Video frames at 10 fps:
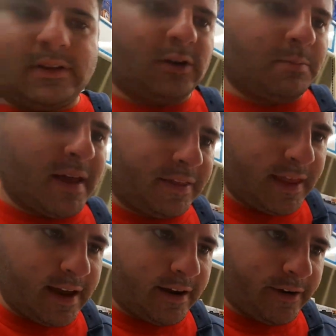a little bent
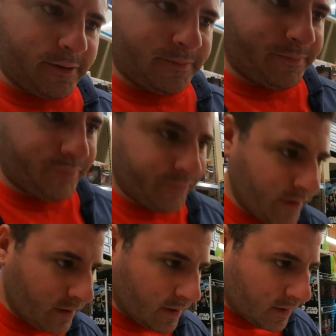there.
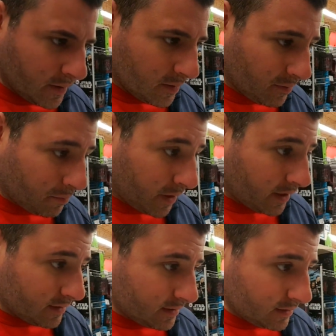
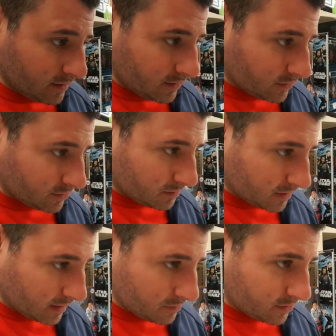But, you know,
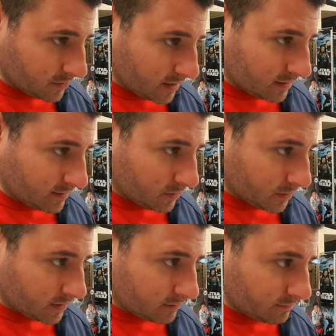sometimes you just got to deal
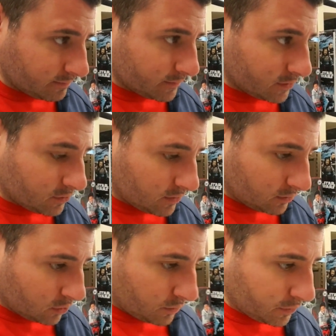with it because you
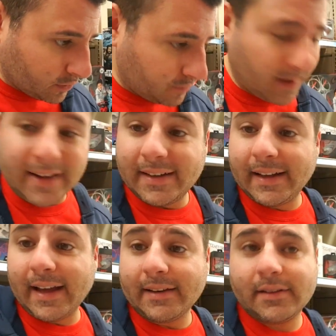don't know if you're going to find it
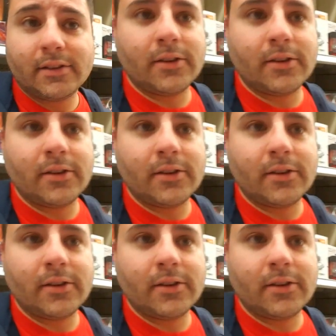again.